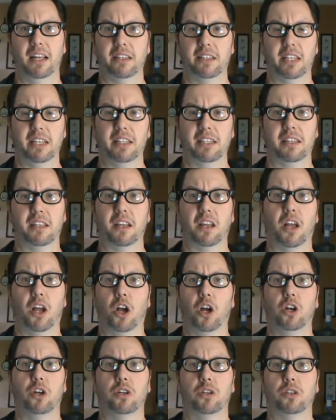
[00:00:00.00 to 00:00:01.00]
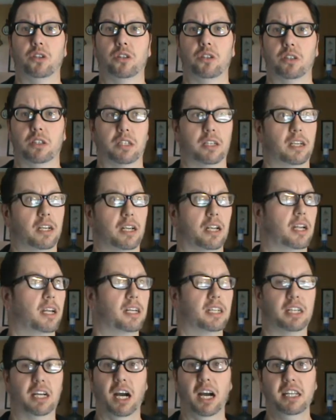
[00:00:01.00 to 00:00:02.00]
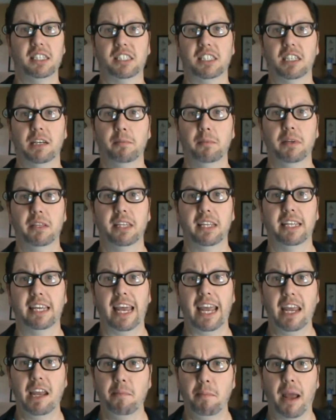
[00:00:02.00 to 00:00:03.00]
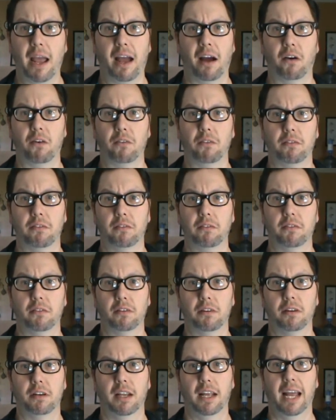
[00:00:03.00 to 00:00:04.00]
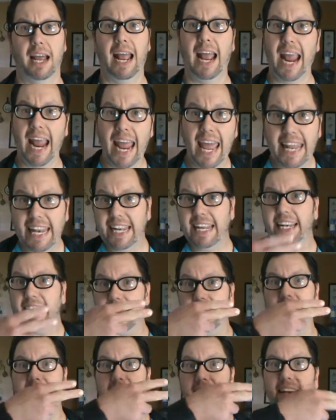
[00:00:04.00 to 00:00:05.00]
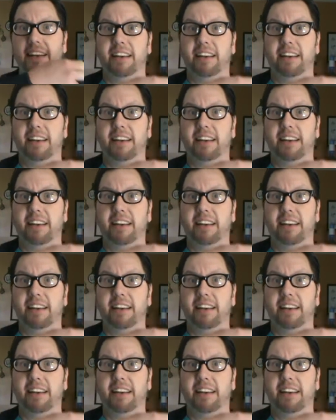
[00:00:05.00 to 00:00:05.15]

That cut some of the game out. Edit it.